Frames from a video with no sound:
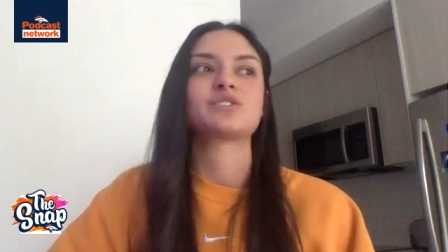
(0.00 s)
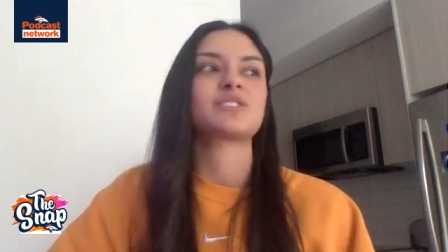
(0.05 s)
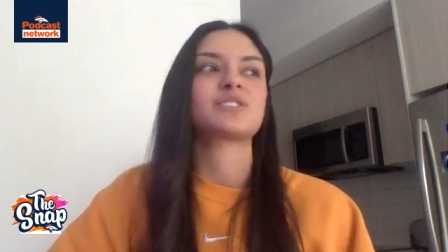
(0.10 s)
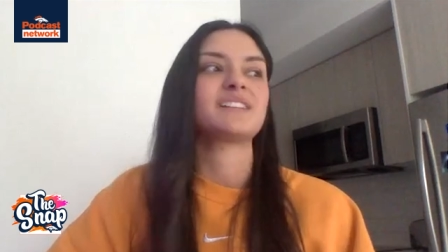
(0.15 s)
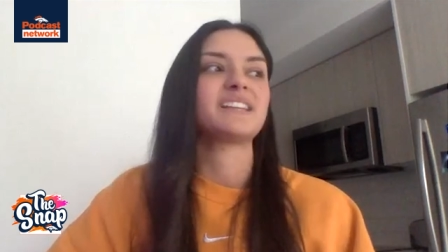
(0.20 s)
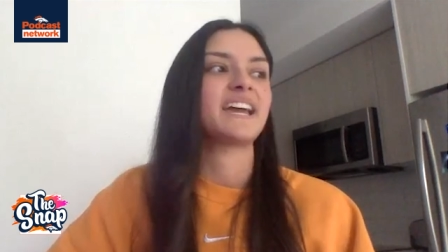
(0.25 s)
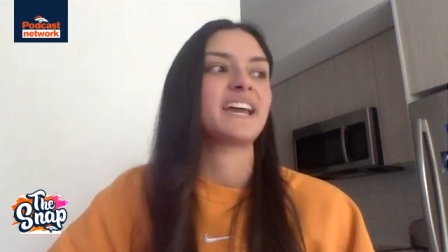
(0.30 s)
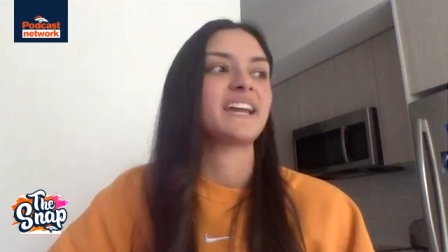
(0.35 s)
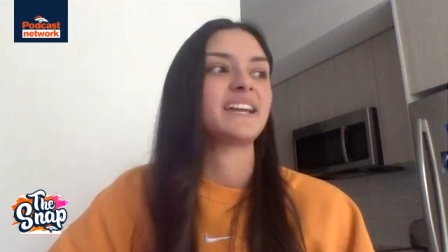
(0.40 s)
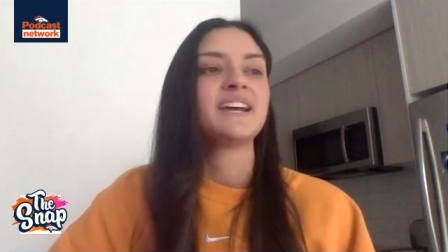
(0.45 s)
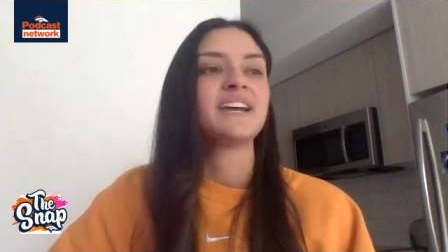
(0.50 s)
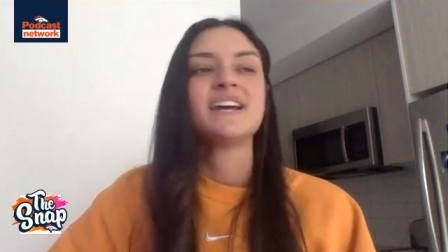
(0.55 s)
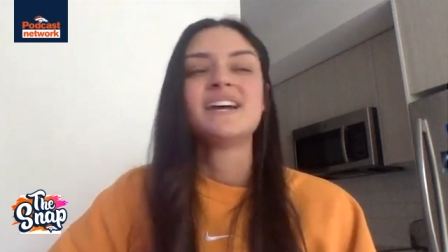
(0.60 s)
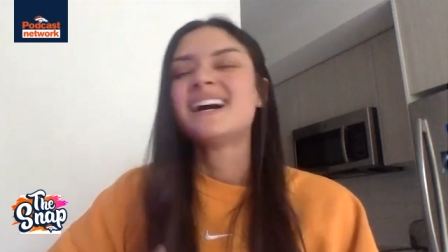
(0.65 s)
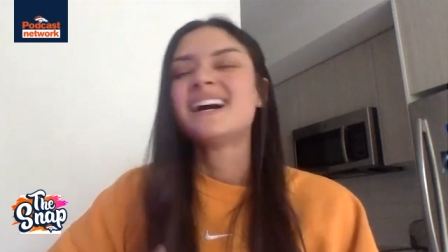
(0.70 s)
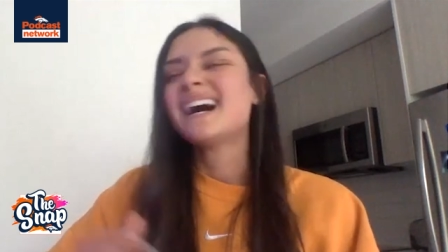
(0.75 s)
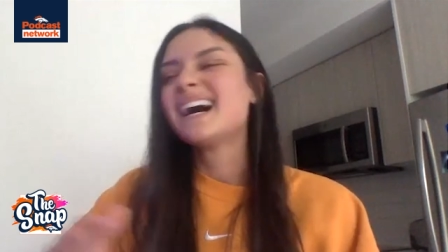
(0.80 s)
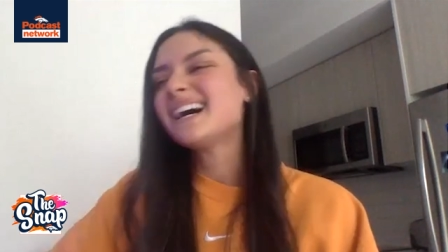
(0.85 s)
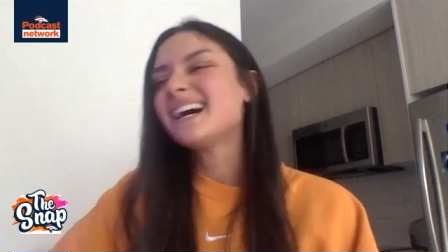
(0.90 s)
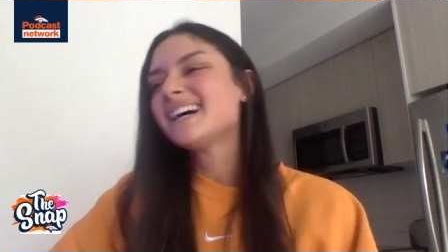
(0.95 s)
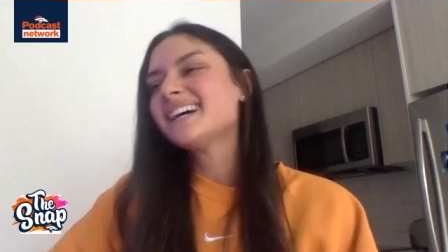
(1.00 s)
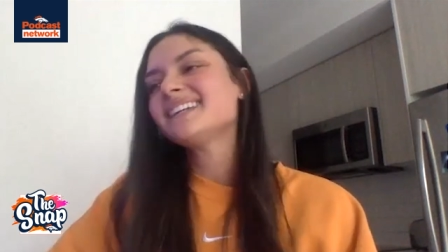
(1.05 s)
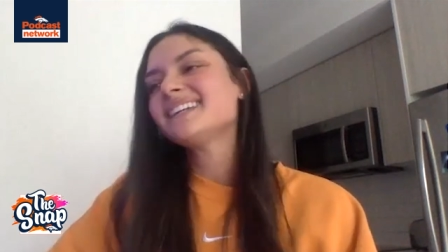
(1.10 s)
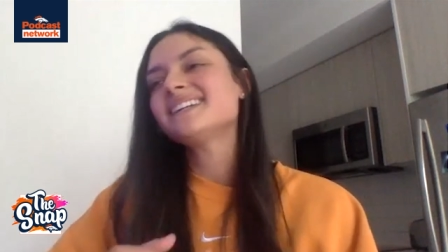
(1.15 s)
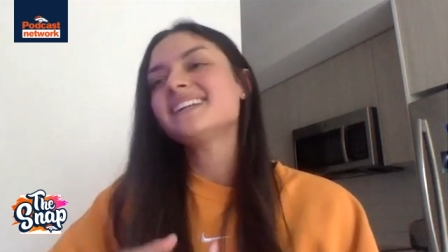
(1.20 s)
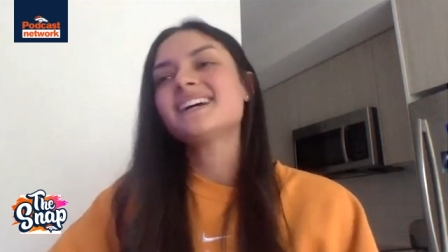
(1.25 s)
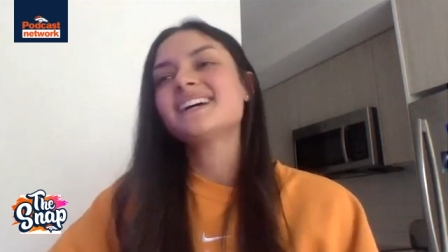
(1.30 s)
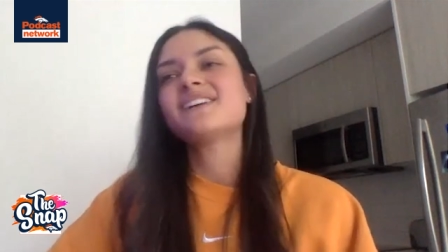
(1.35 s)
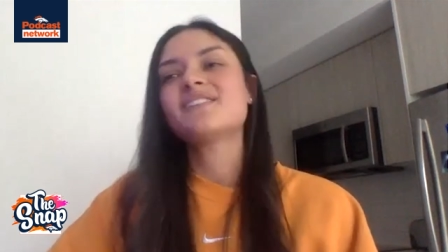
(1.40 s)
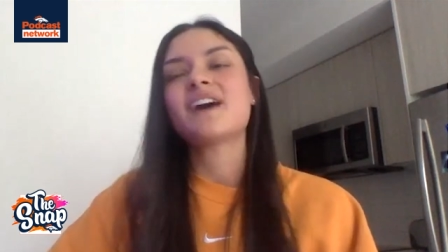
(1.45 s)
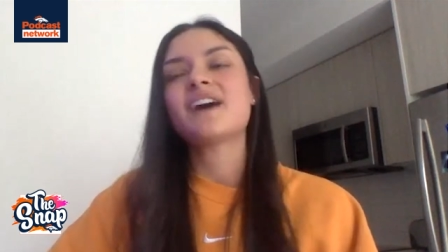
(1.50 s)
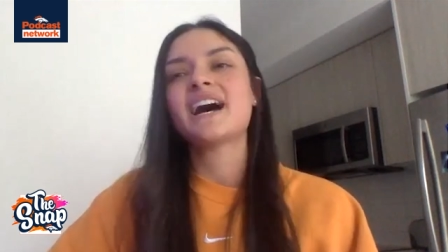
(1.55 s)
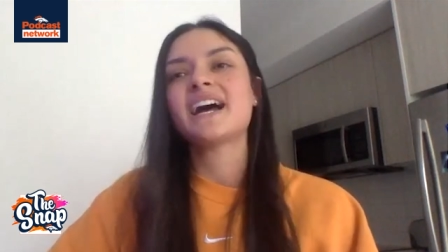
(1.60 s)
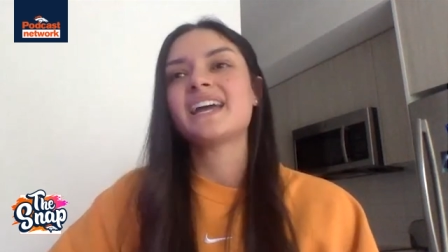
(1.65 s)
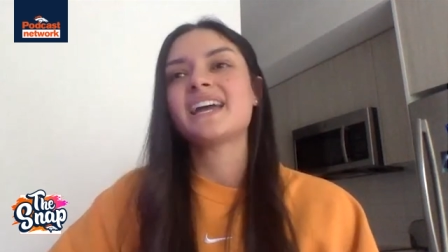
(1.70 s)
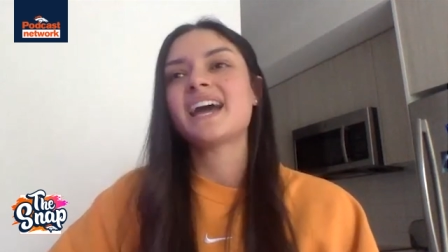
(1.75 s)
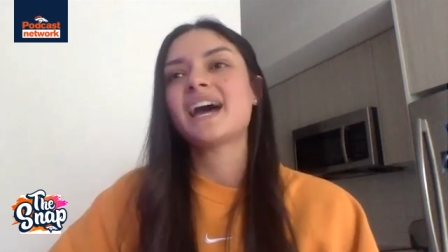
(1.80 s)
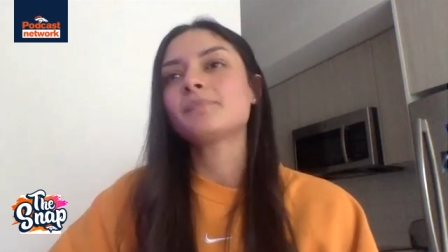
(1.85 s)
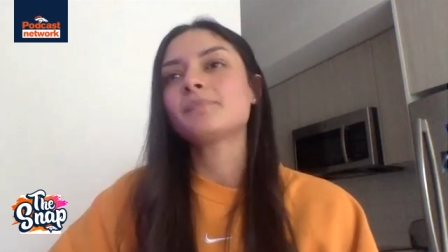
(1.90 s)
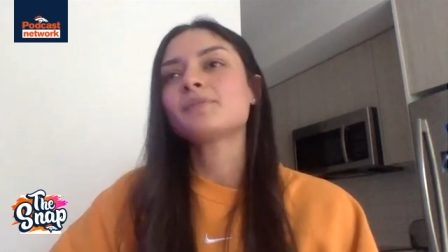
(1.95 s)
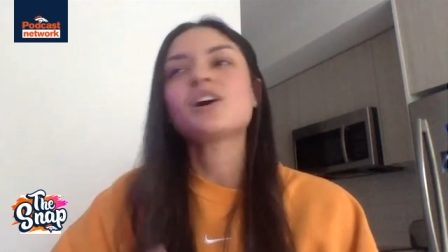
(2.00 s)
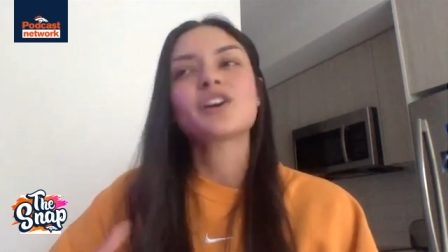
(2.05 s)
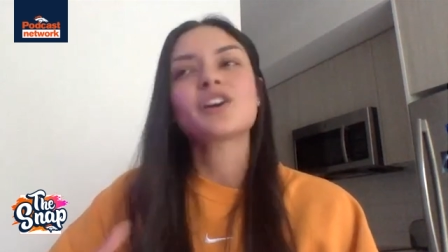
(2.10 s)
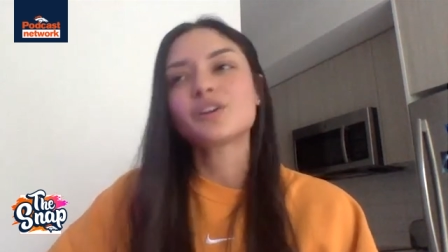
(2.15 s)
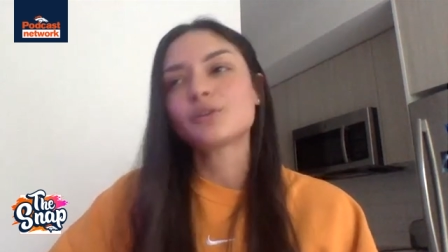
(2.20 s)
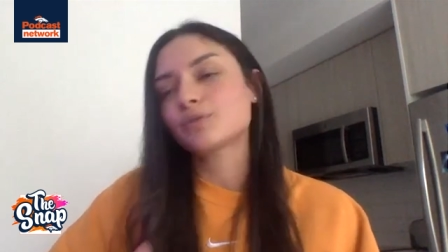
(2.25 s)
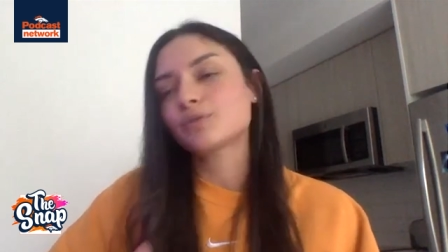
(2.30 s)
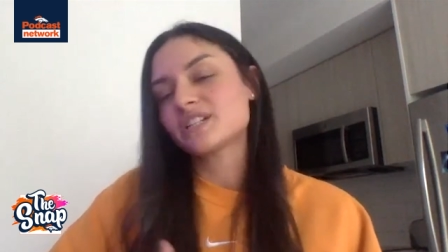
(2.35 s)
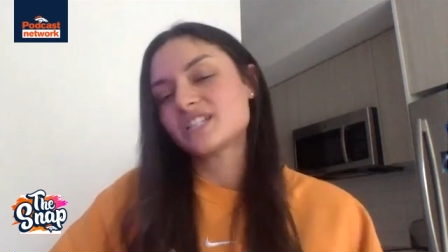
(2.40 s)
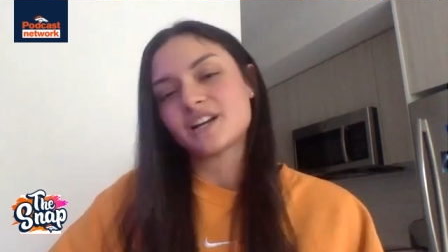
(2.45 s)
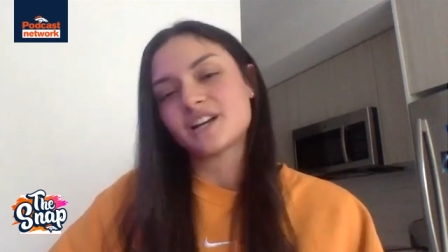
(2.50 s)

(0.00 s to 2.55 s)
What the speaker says: Or like, I'm not going to reach